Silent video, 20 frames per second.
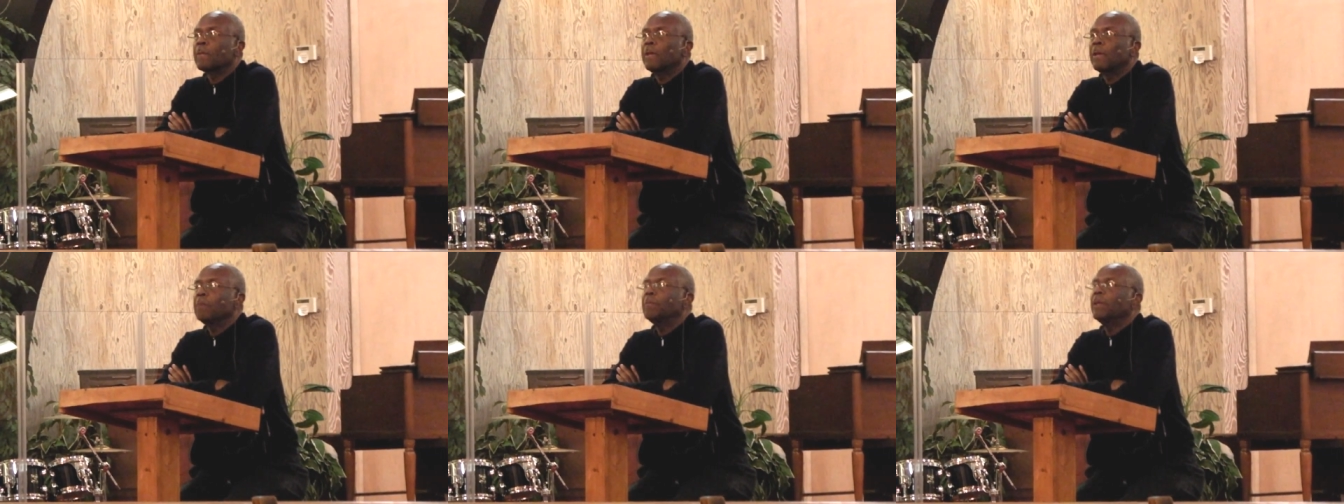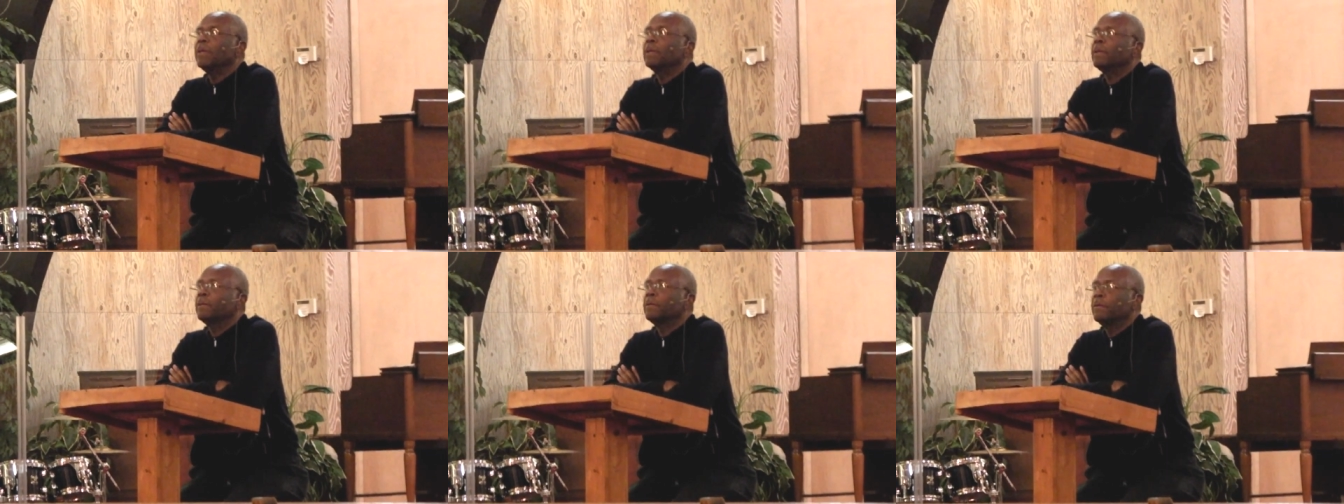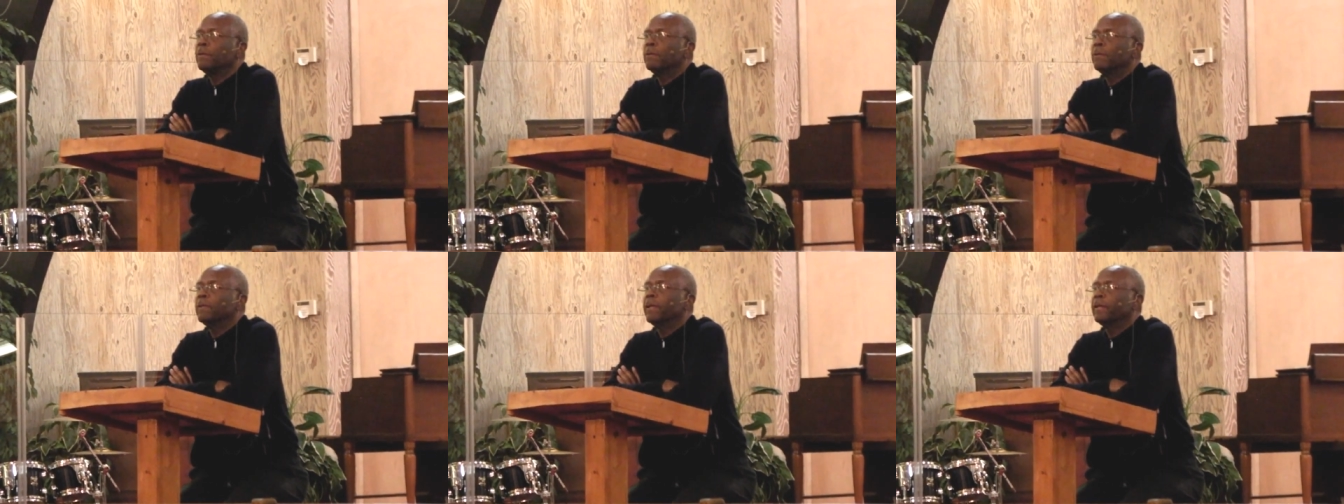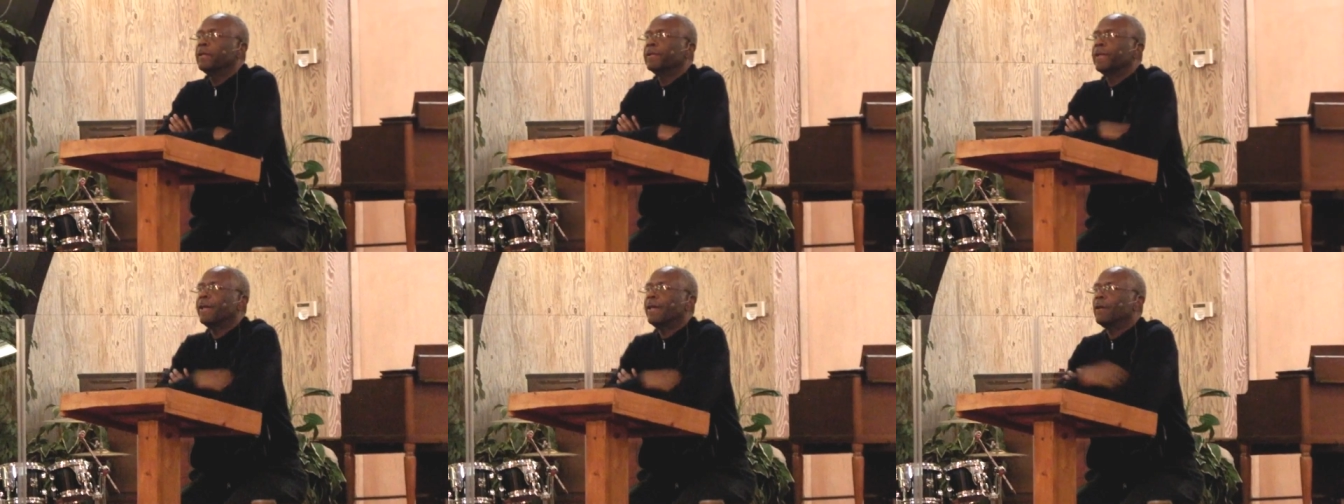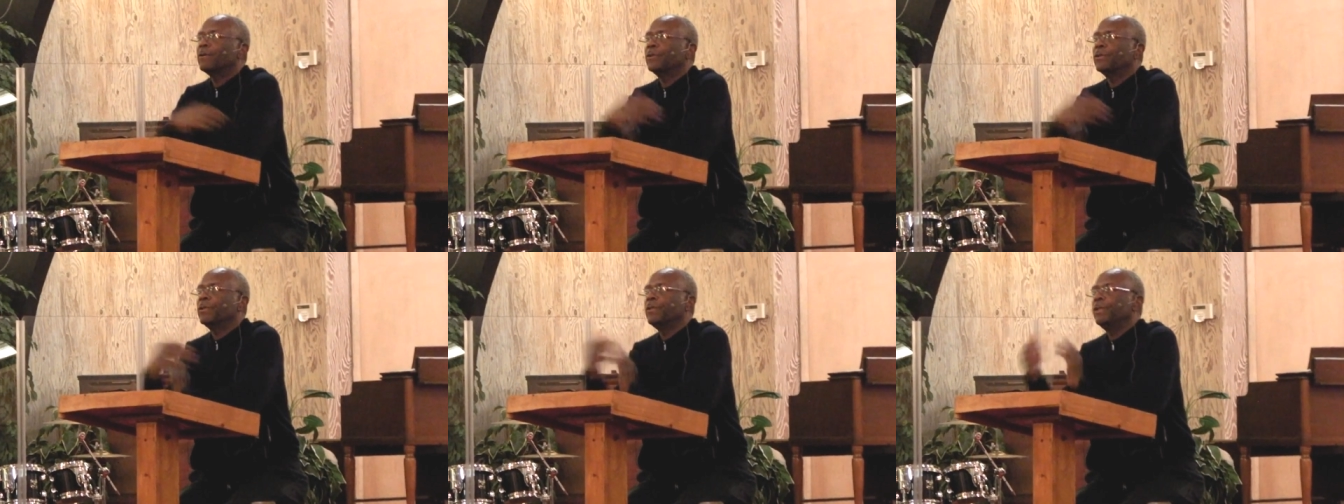That means during that
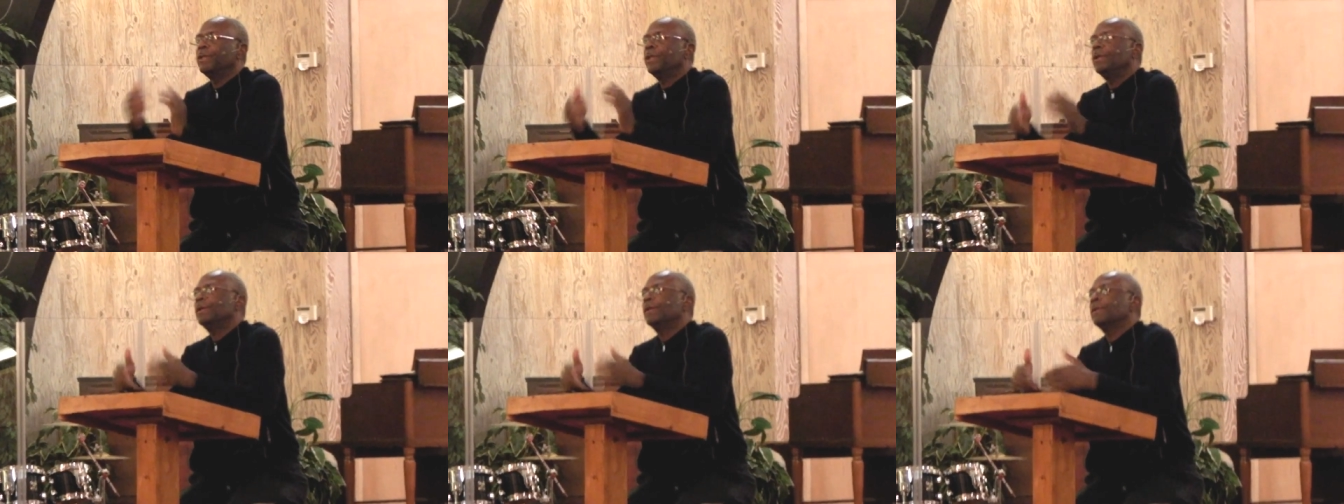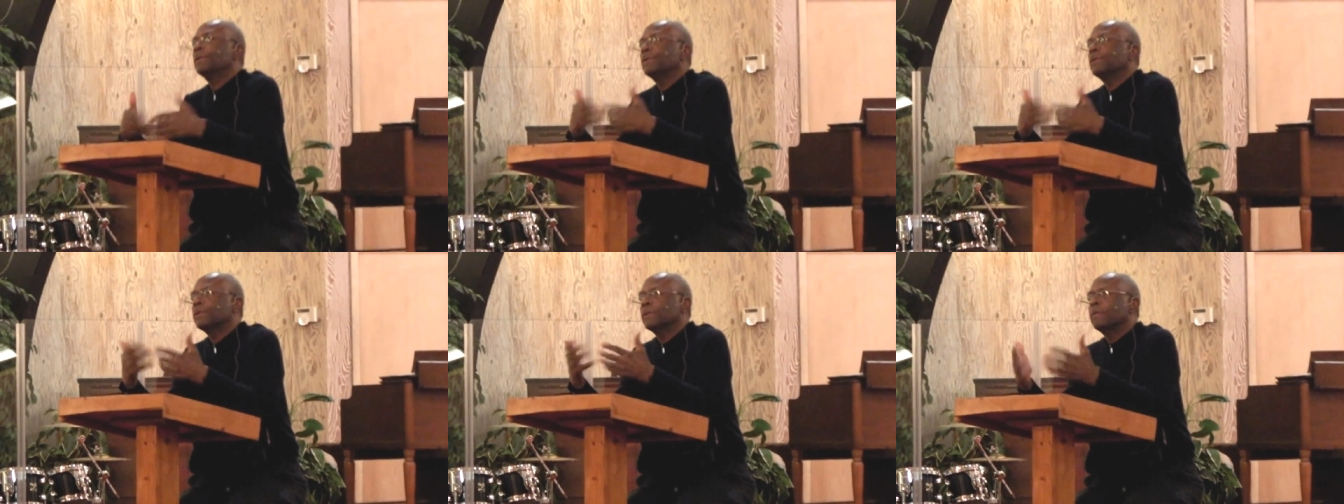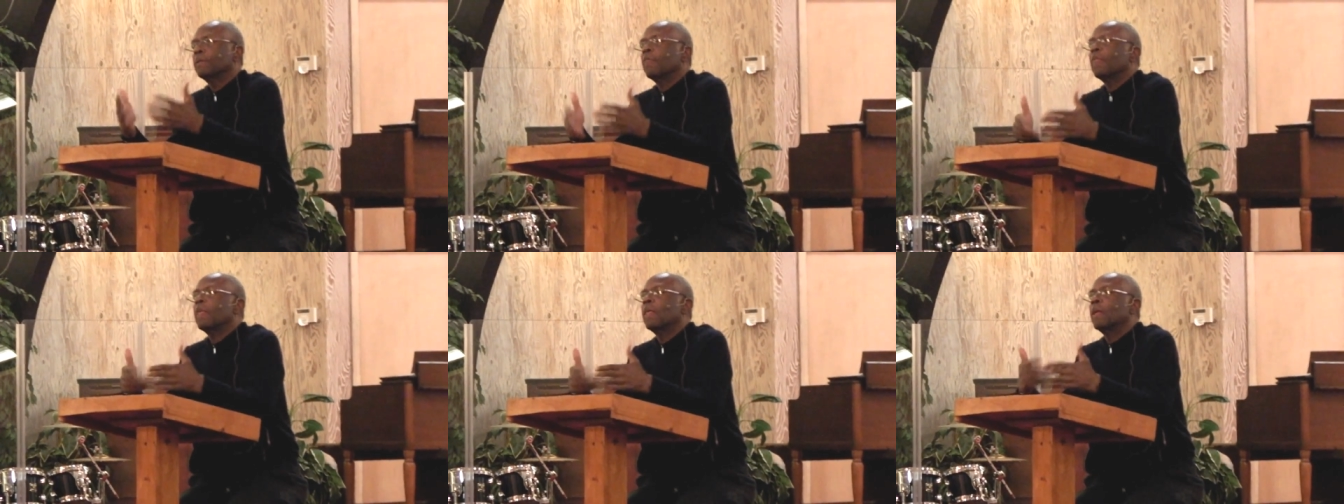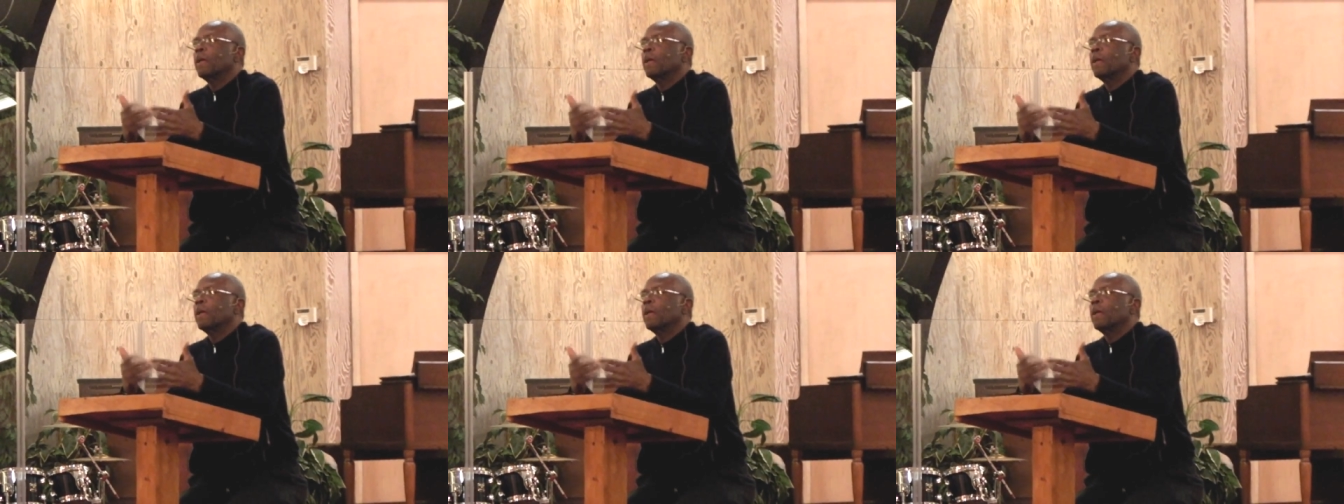thousand years,